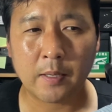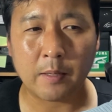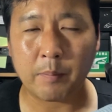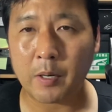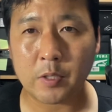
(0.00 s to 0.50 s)

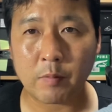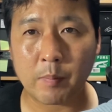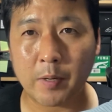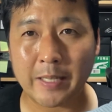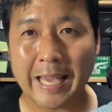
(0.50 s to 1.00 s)
parts of your
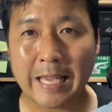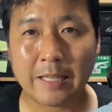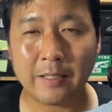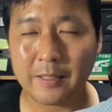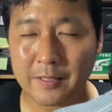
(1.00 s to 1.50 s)
body
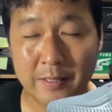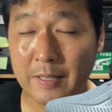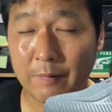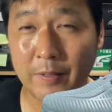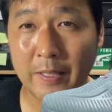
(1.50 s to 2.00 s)
aching, this is
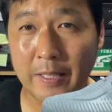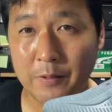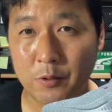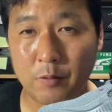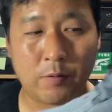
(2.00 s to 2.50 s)
definitely not the
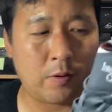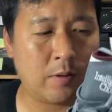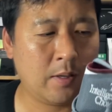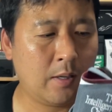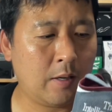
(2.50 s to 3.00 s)
shoe for you.
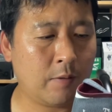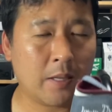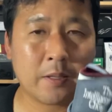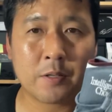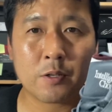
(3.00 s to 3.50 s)
I feel
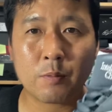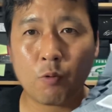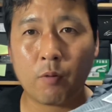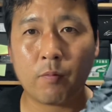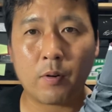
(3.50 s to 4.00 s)
like this is
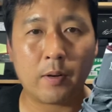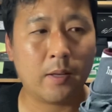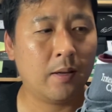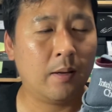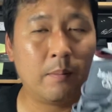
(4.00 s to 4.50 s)
more for
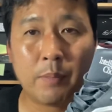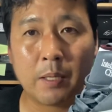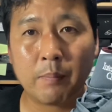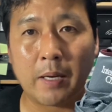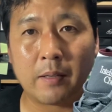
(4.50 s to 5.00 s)
a
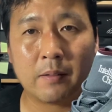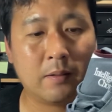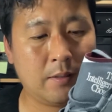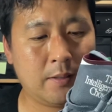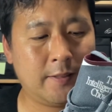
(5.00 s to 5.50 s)
big man.
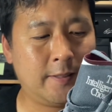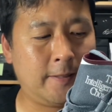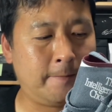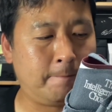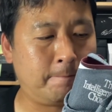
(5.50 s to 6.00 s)

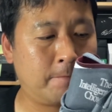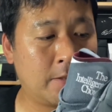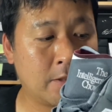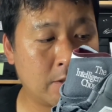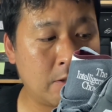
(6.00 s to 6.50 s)

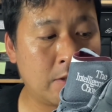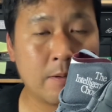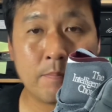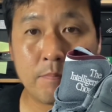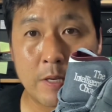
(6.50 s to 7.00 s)
Good,
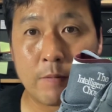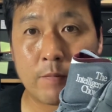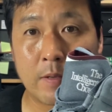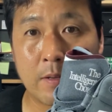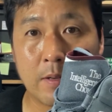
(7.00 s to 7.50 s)

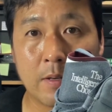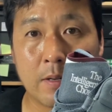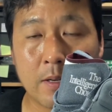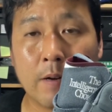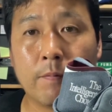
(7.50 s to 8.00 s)
beefy,
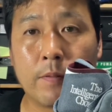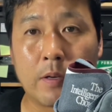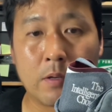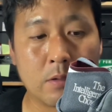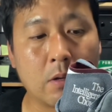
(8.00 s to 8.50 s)

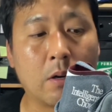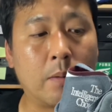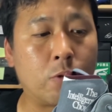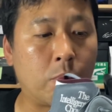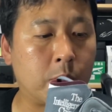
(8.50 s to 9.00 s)
comfy shock
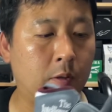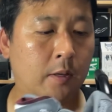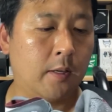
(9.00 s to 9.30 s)
absorption.